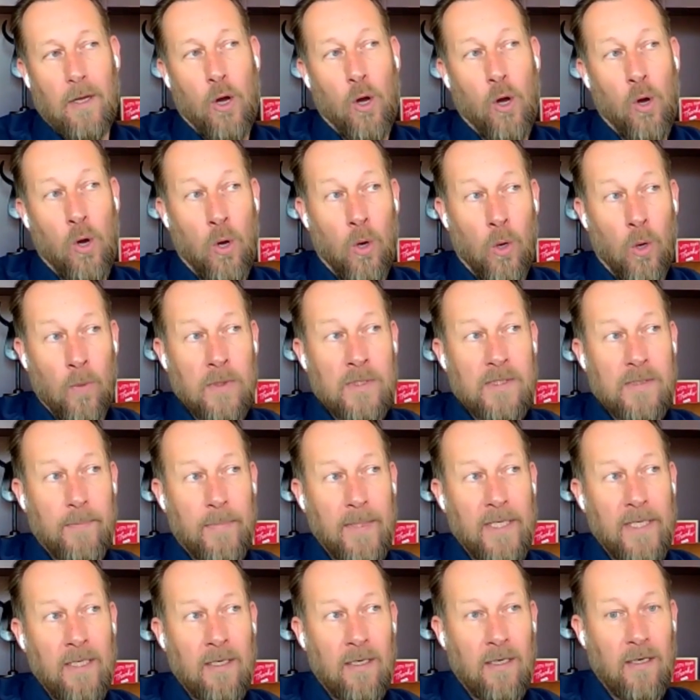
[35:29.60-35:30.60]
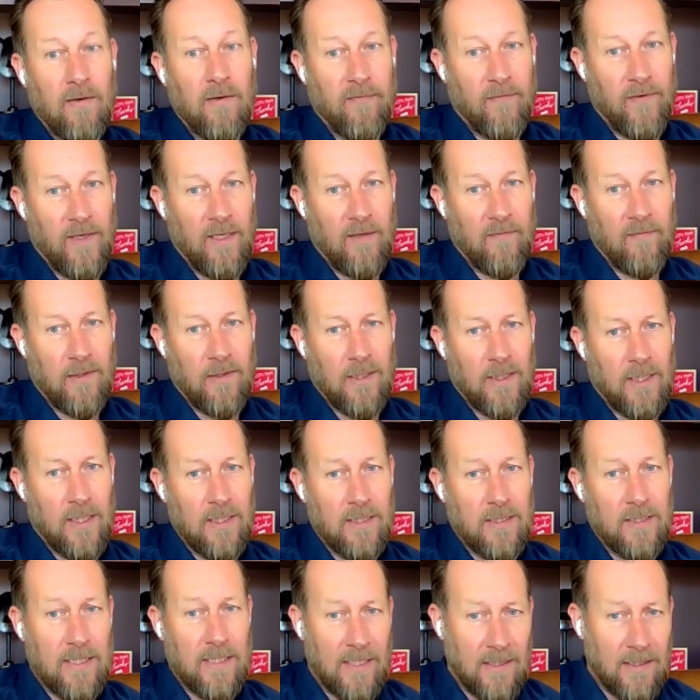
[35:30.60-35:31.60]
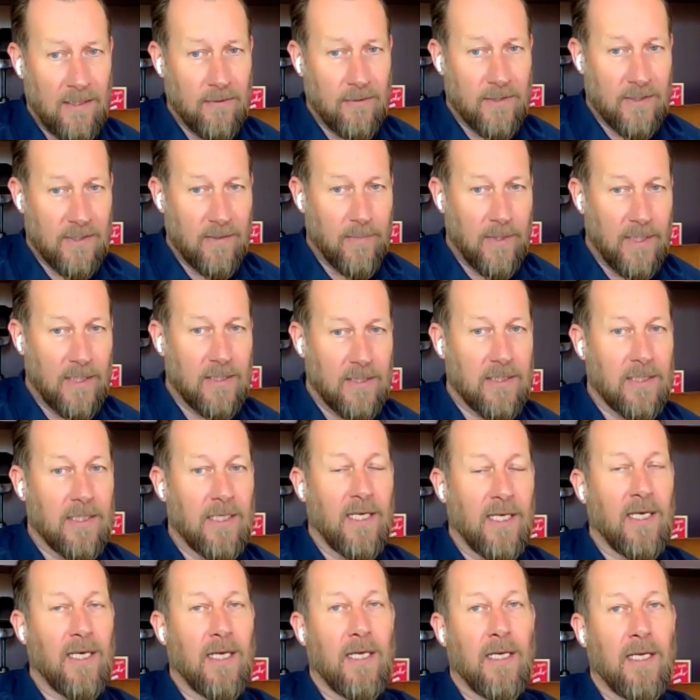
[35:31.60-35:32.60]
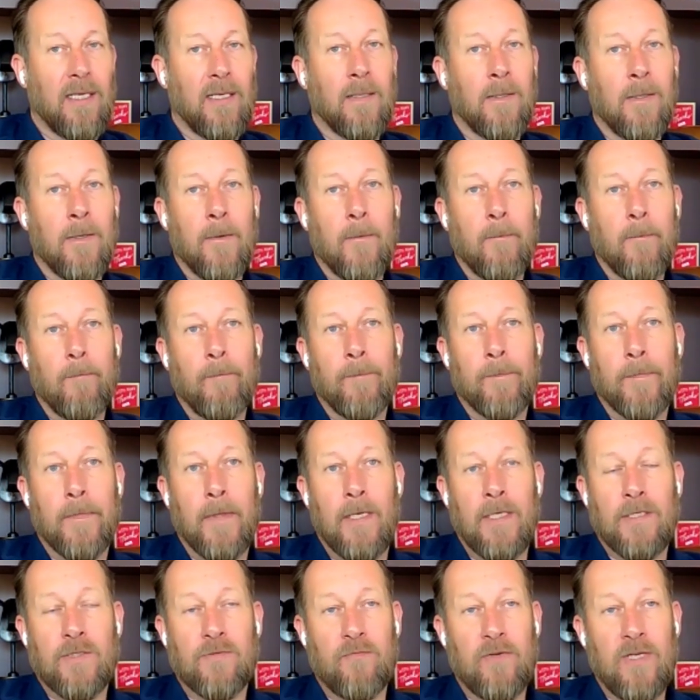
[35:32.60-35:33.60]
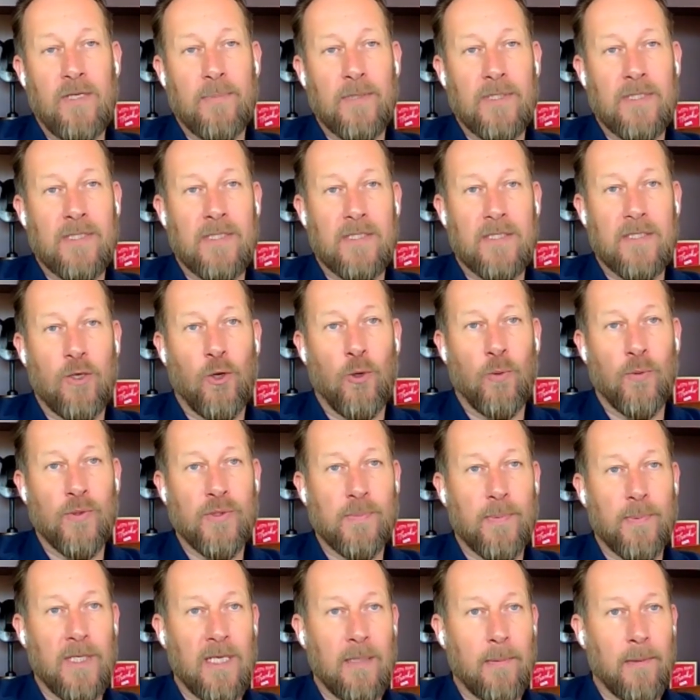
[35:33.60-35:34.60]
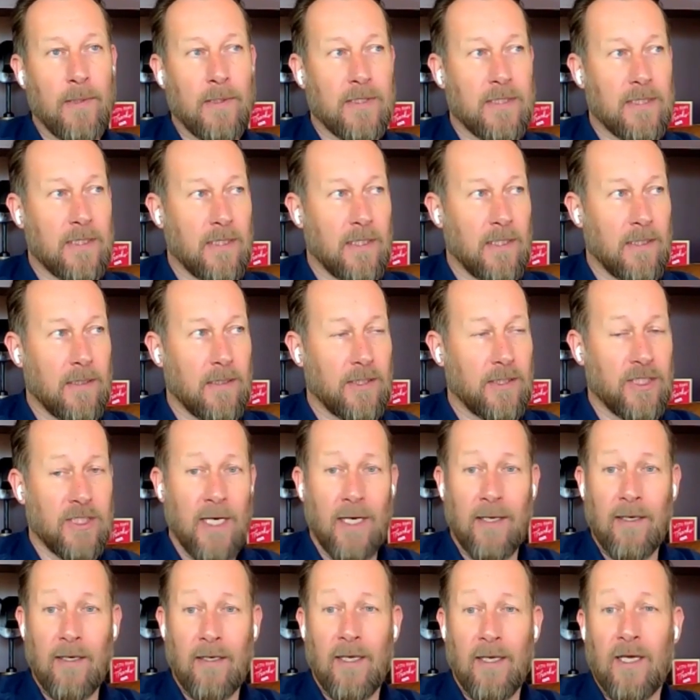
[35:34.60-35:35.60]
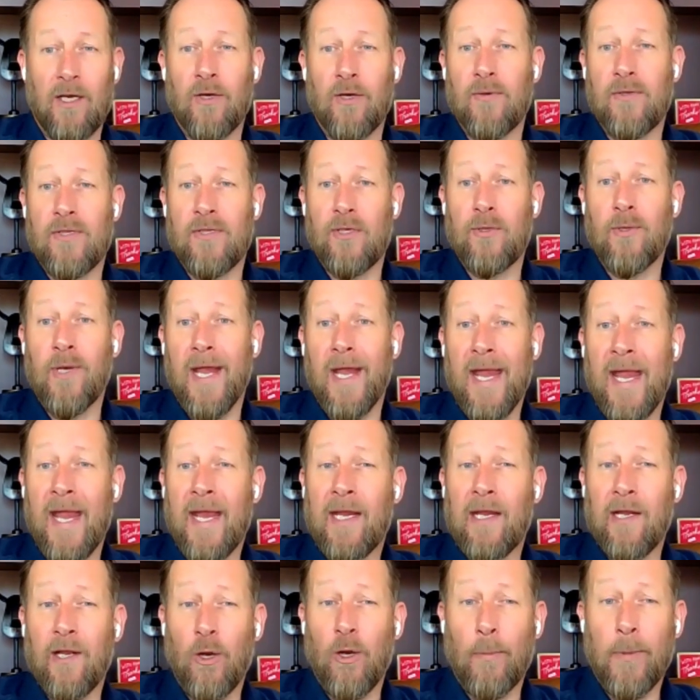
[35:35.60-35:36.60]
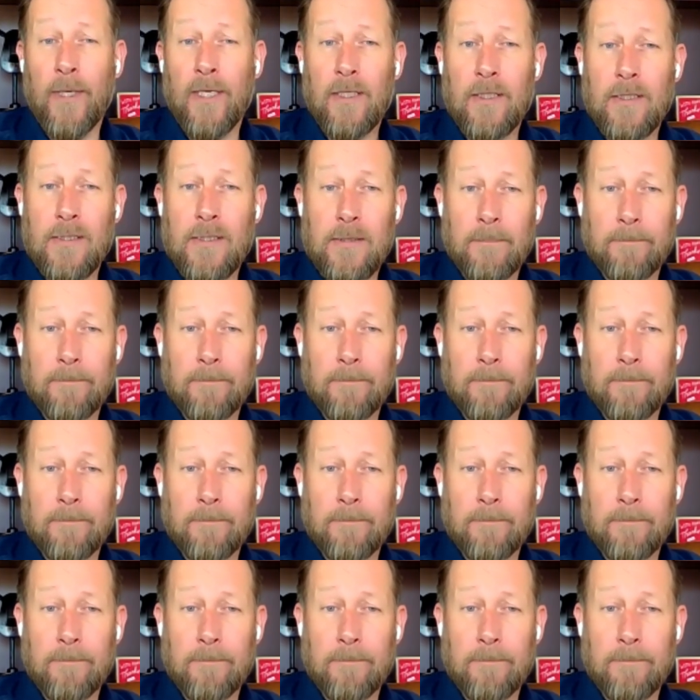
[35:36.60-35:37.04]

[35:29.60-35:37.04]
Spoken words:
always been in our favor and continues to be today is Reibus has always been able to generate good unit economics.